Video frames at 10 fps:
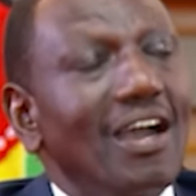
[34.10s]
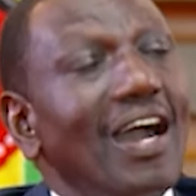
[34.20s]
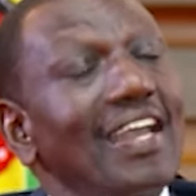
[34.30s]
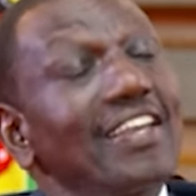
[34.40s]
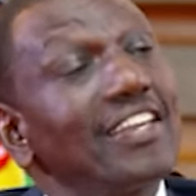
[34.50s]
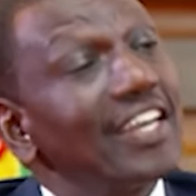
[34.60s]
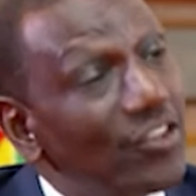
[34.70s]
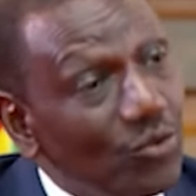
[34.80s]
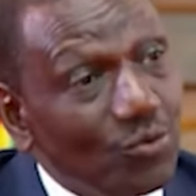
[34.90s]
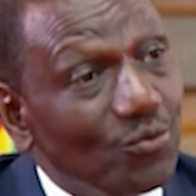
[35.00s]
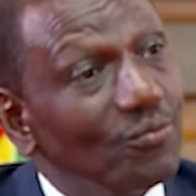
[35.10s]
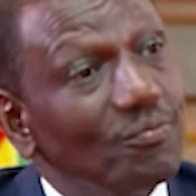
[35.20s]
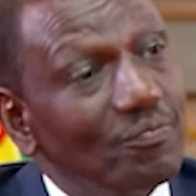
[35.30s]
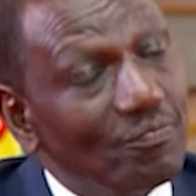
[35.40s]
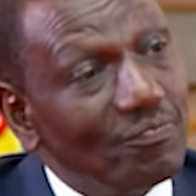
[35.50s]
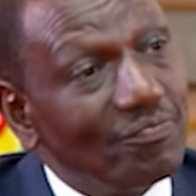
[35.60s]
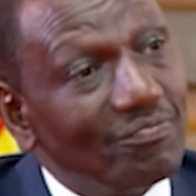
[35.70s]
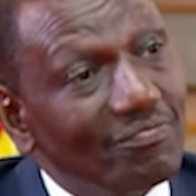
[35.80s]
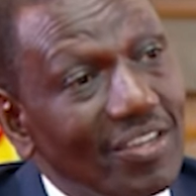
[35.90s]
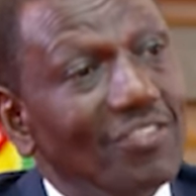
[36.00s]
I hear you.
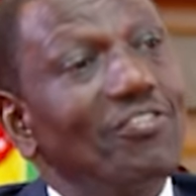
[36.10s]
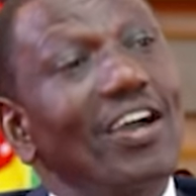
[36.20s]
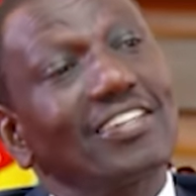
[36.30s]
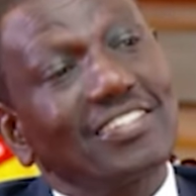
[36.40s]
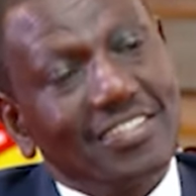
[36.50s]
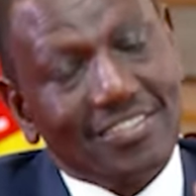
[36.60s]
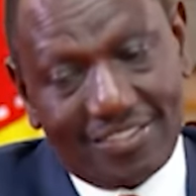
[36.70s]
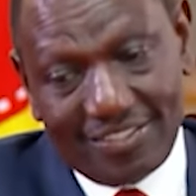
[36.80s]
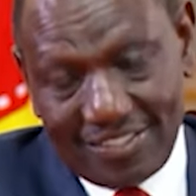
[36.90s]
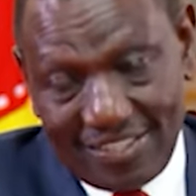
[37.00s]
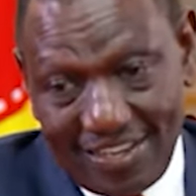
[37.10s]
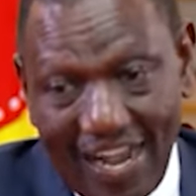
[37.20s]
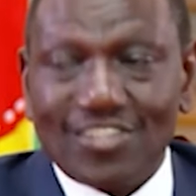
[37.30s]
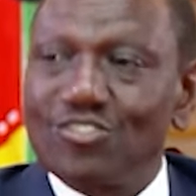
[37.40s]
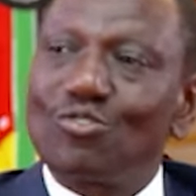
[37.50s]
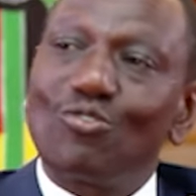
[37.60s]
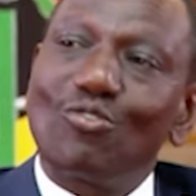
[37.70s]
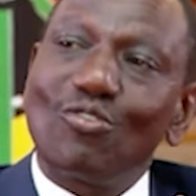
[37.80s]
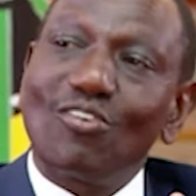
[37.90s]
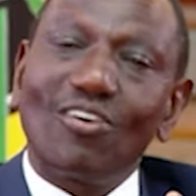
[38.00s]
In fact, I saw,
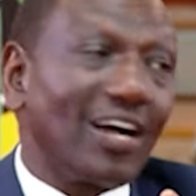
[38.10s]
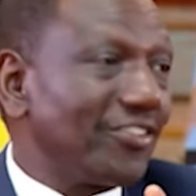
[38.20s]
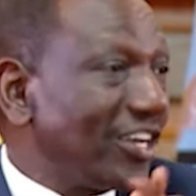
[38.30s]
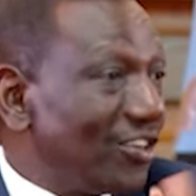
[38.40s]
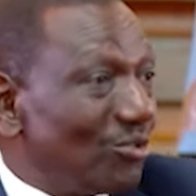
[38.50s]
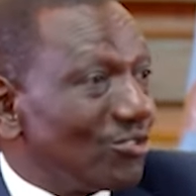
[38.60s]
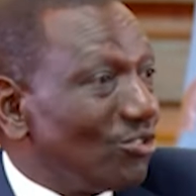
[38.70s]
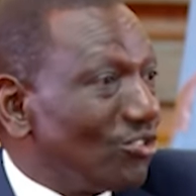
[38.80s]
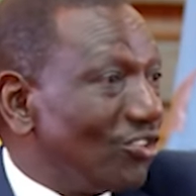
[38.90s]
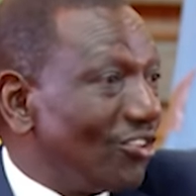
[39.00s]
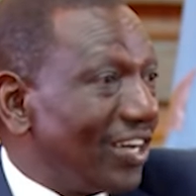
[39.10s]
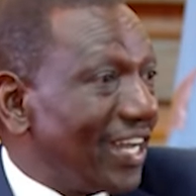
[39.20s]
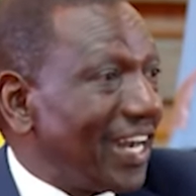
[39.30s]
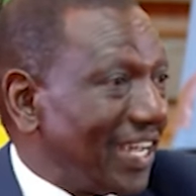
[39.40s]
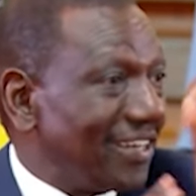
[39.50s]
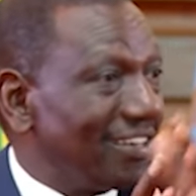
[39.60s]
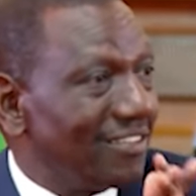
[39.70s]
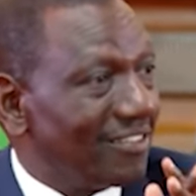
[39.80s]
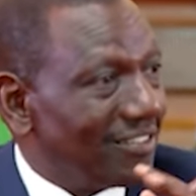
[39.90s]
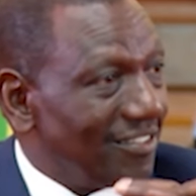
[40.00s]
I think it was on your headline,
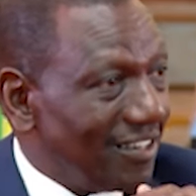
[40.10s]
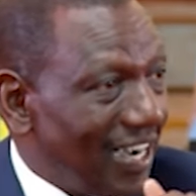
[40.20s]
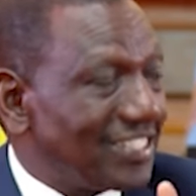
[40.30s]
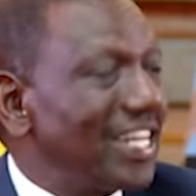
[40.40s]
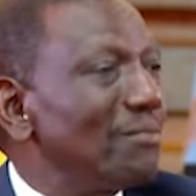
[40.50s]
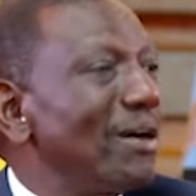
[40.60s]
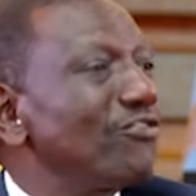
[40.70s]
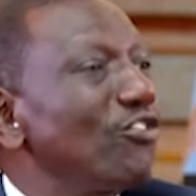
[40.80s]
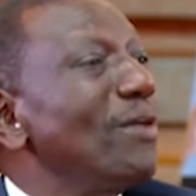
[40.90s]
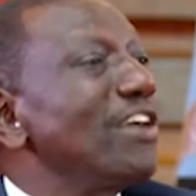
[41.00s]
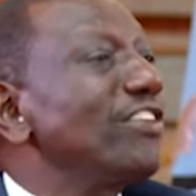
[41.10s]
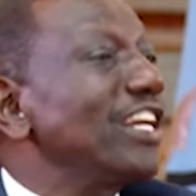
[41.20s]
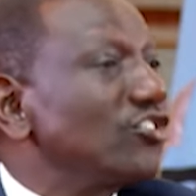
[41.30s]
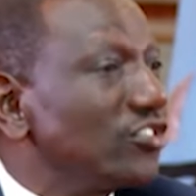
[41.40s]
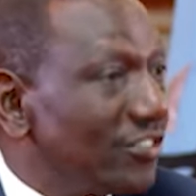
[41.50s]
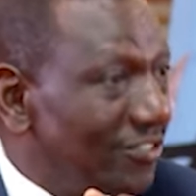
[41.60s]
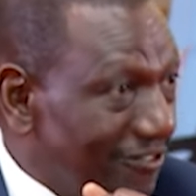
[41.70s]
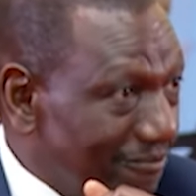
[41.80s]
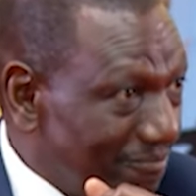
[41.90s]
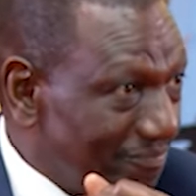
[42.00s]
a gentleman from my village
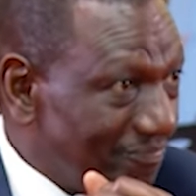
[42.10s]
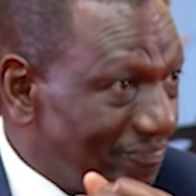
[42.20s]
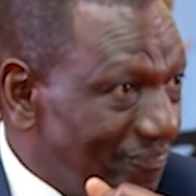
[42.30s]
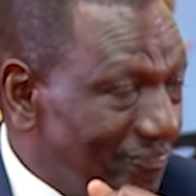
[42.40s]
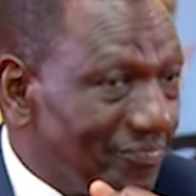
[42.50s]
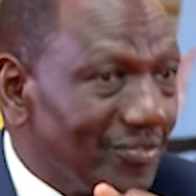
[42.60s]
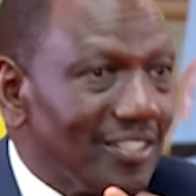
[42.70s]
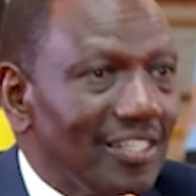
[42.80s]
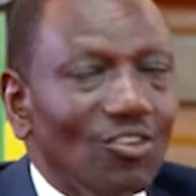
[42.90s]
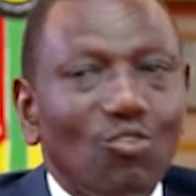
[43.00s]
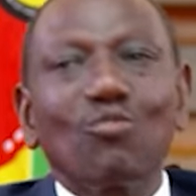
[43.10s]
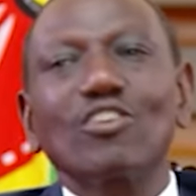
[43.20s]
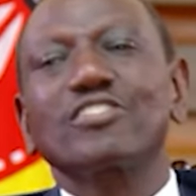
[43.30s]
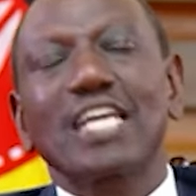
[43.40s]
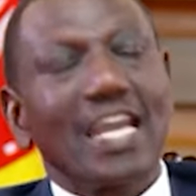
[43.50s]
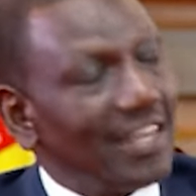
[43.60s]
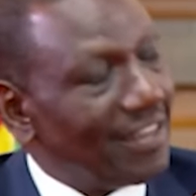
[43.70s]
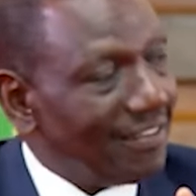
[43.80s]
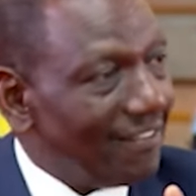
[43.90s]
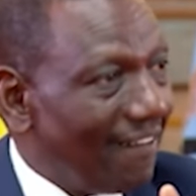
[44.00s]
who was saying,
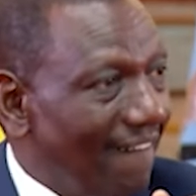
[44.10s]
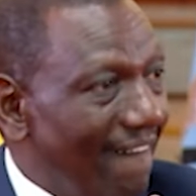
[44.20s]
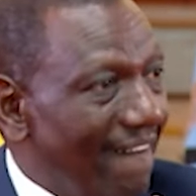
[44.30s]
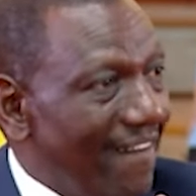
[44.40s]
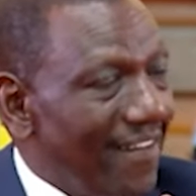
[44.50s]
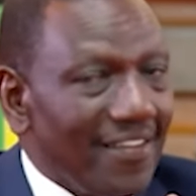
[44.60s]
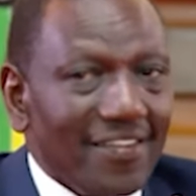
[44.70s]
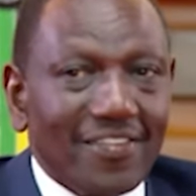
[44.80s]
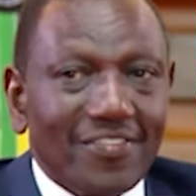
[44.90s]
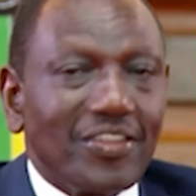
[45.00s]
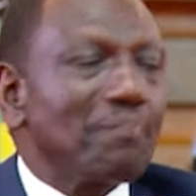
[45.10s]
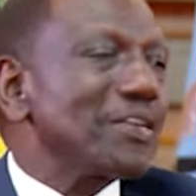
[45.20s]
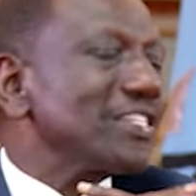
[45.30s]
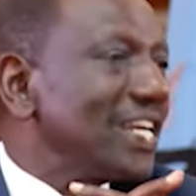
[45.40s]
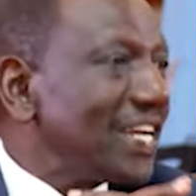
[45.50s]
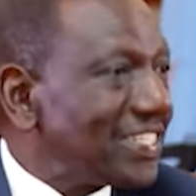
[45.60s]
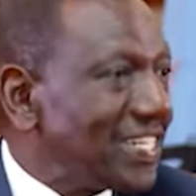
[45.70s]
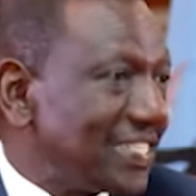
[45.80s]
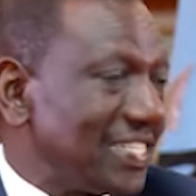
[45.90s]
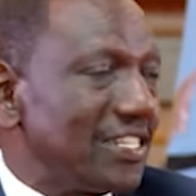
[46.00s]
the president has
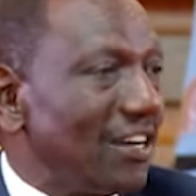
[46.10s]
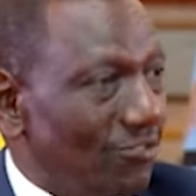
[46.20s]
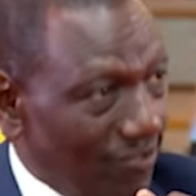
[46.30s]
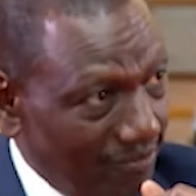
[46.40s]
let us down.